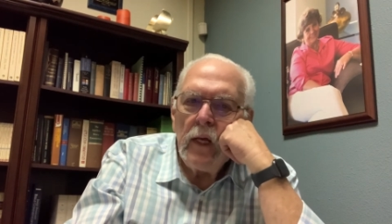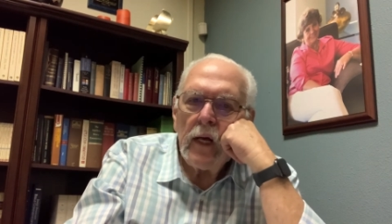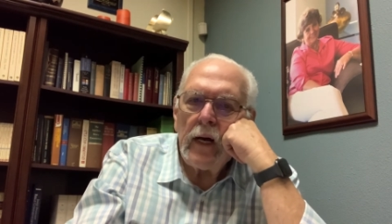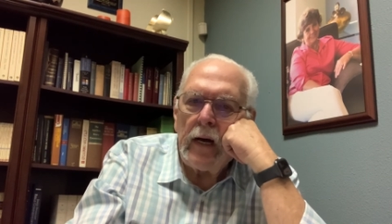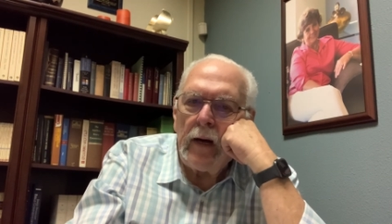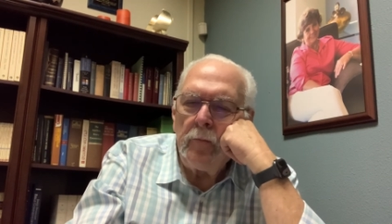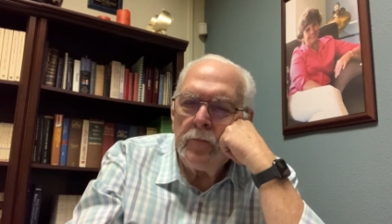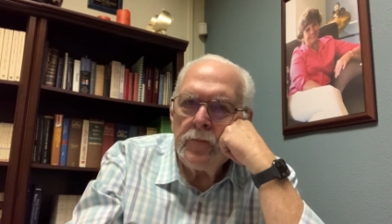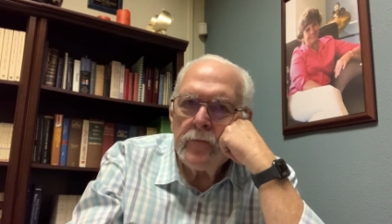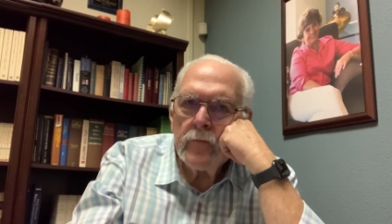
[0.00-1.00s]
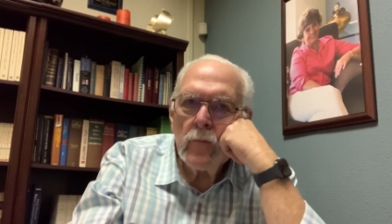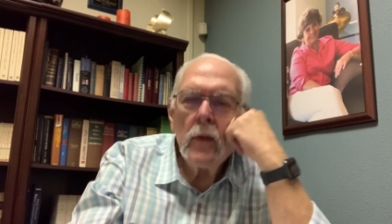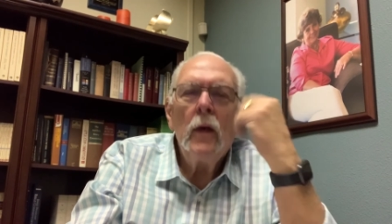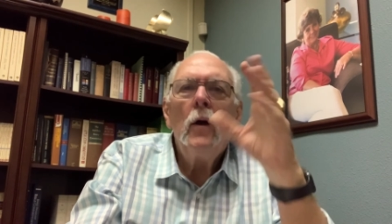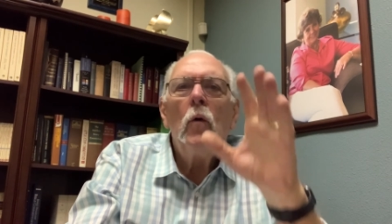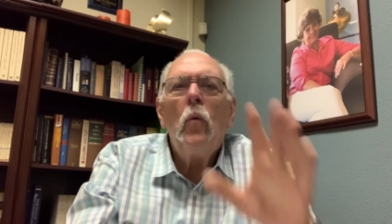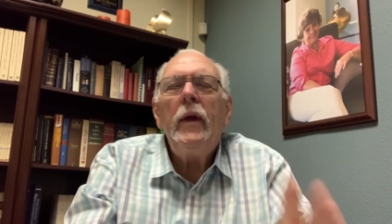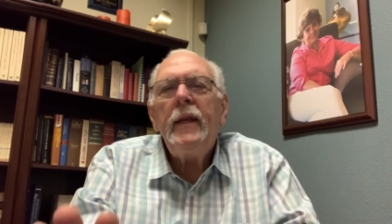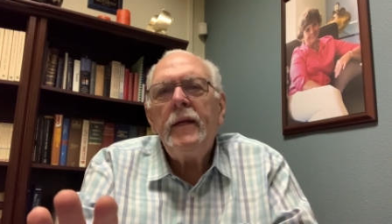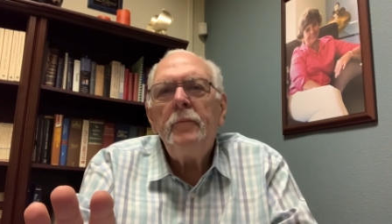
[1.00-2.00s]
Um, we
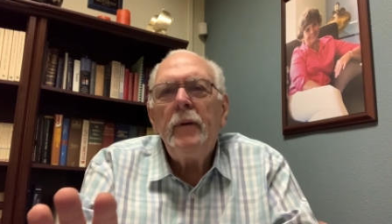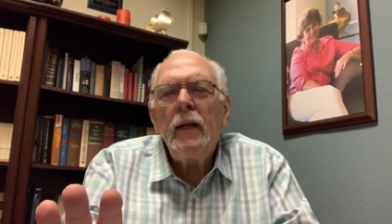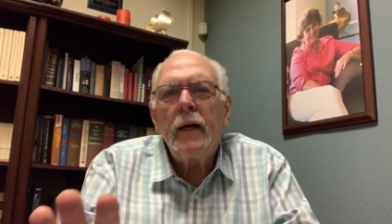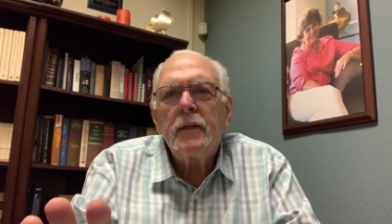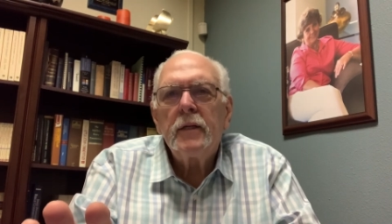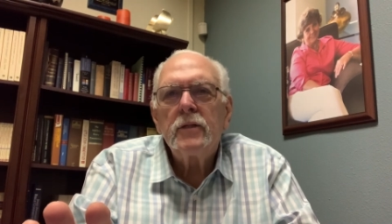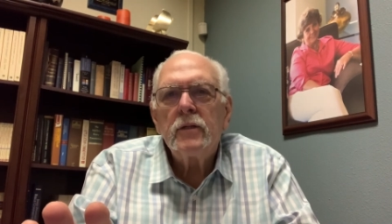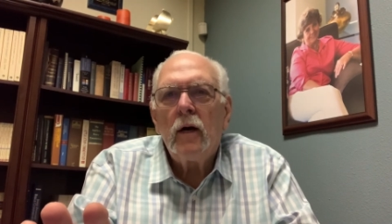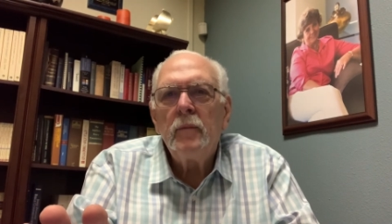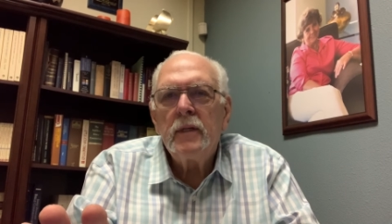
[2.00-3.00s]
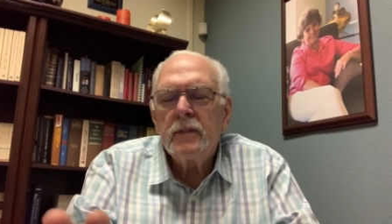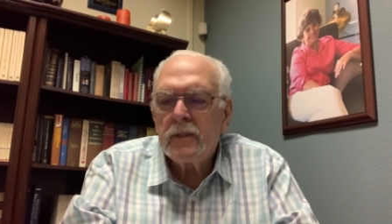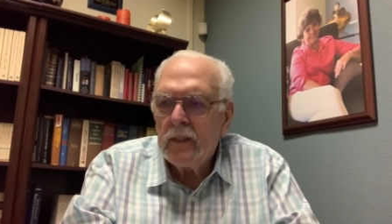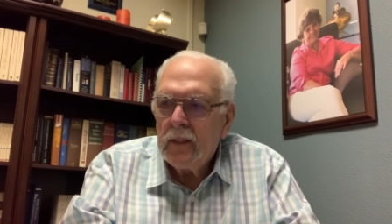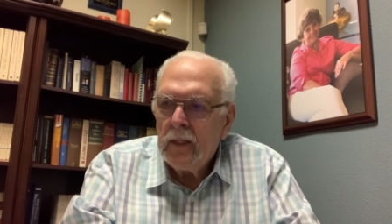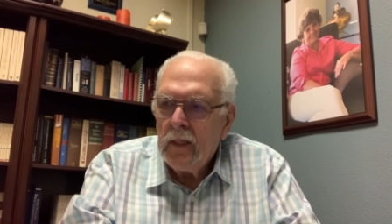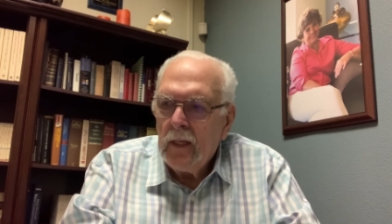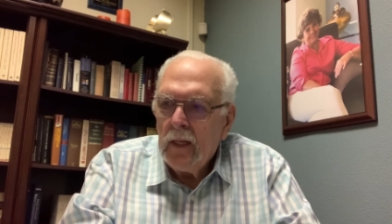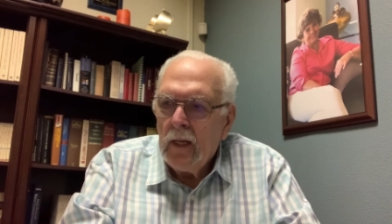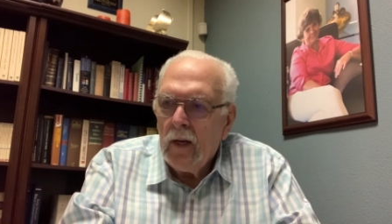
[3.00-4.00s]
need to be like this psalmist,
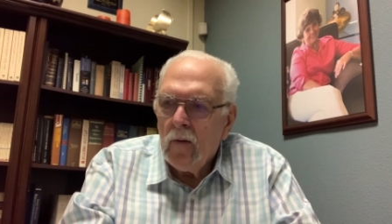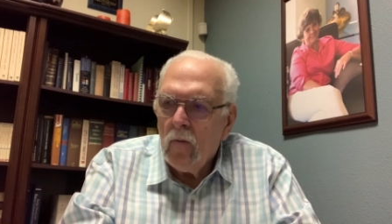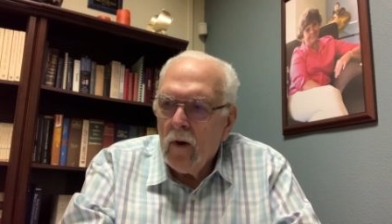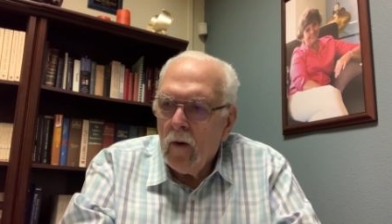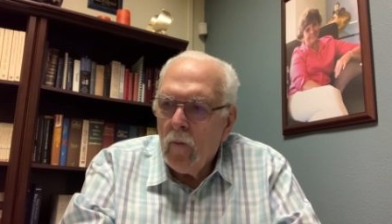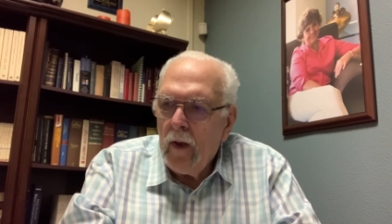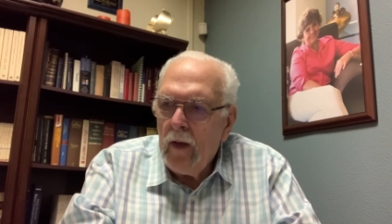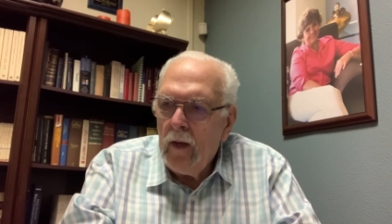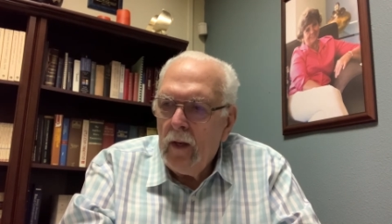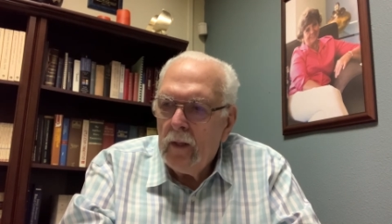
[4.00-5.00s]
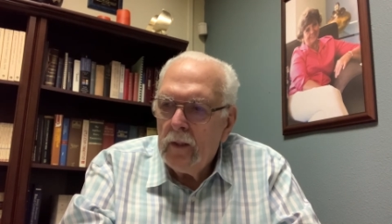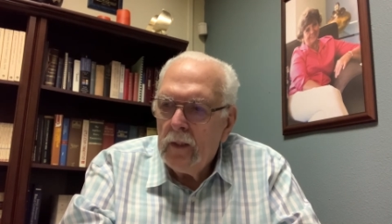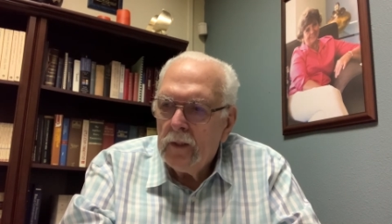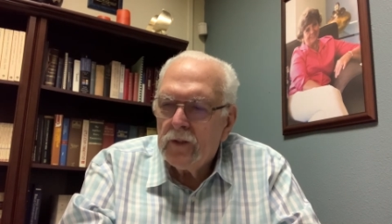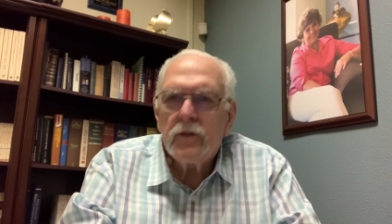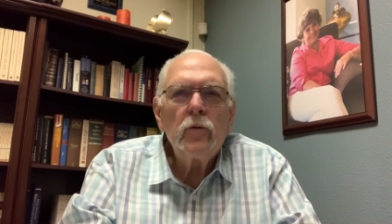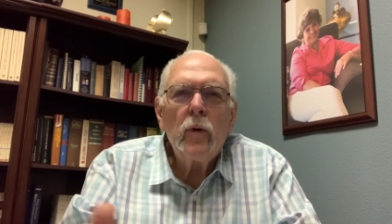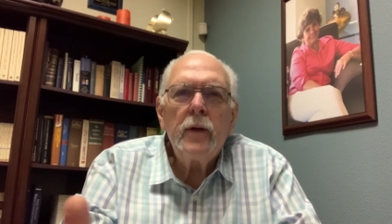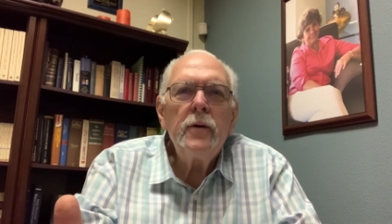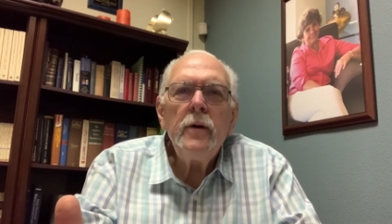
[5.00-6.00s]
where we
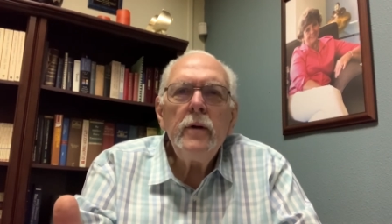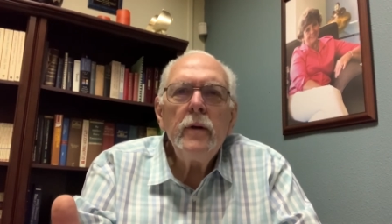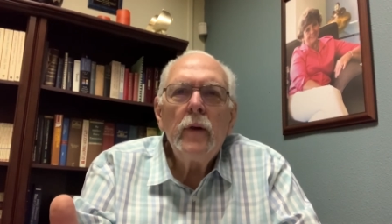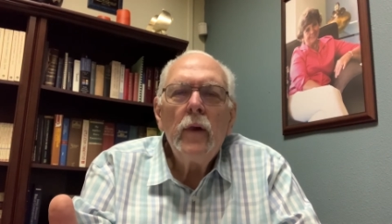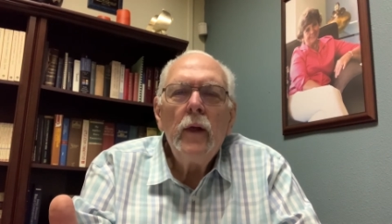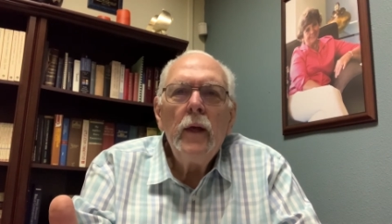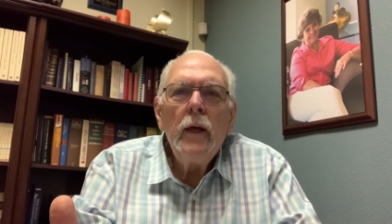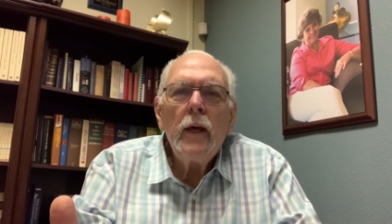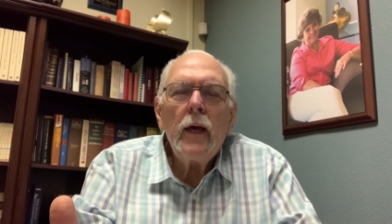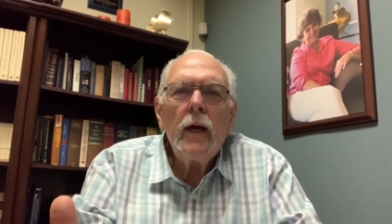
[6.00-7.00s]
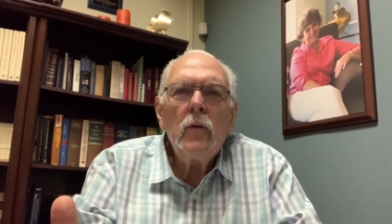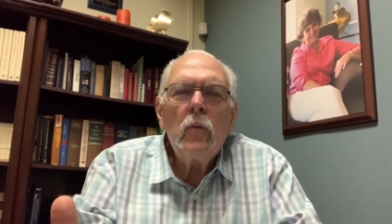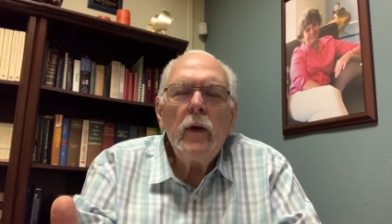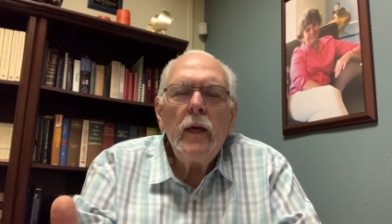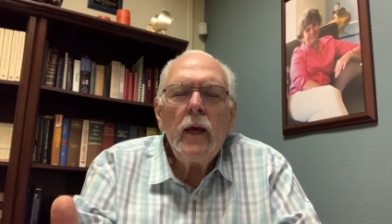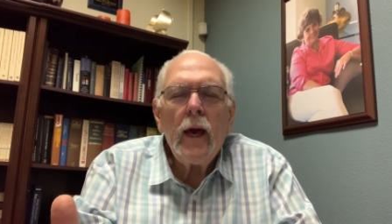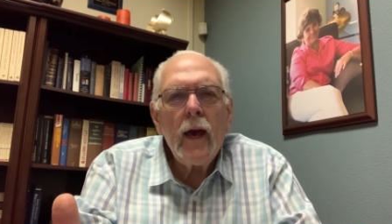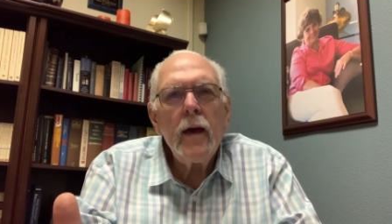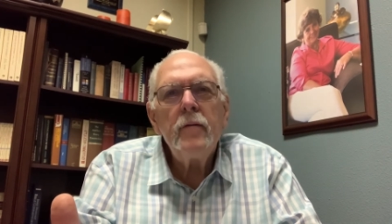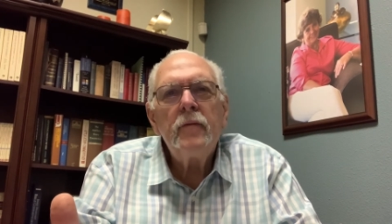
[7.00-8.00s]
surrender and we
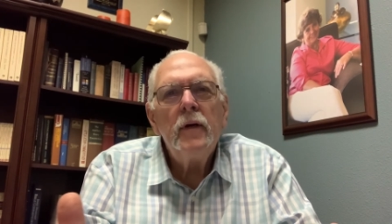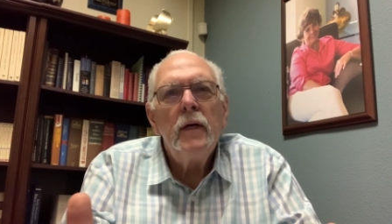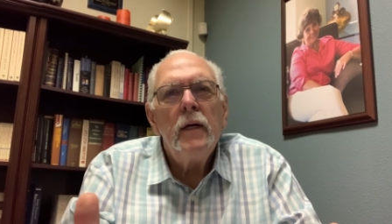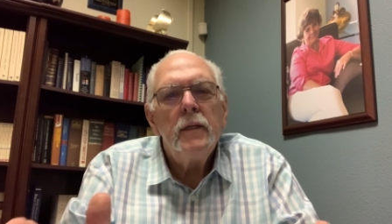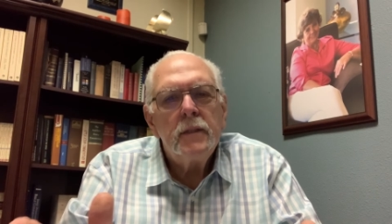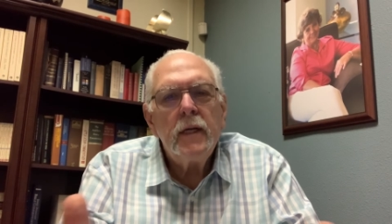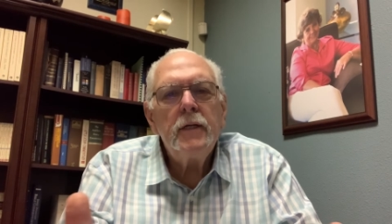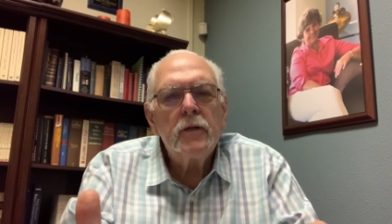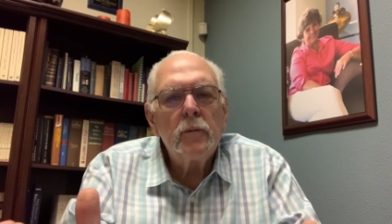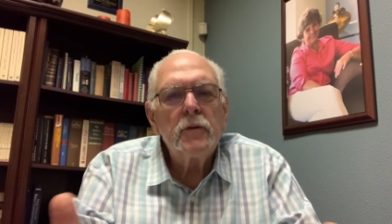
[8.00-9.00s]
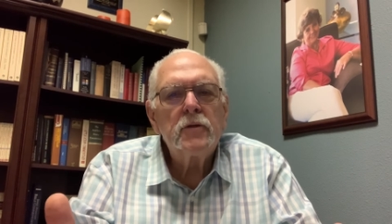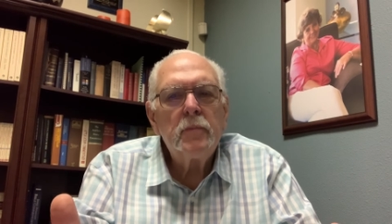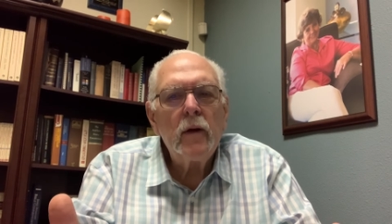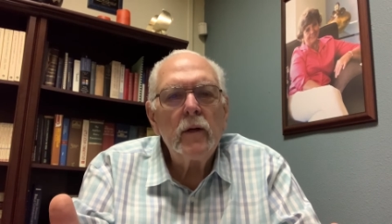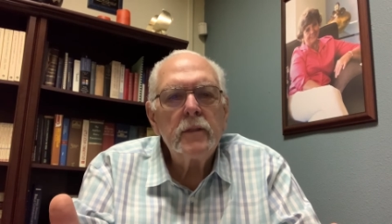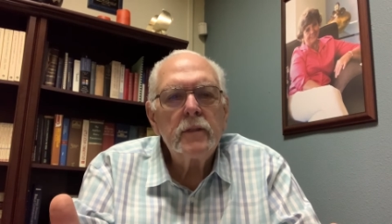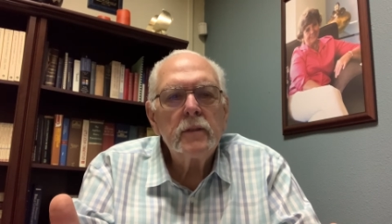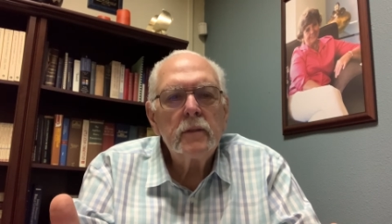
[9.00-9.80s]
have teachable spirits.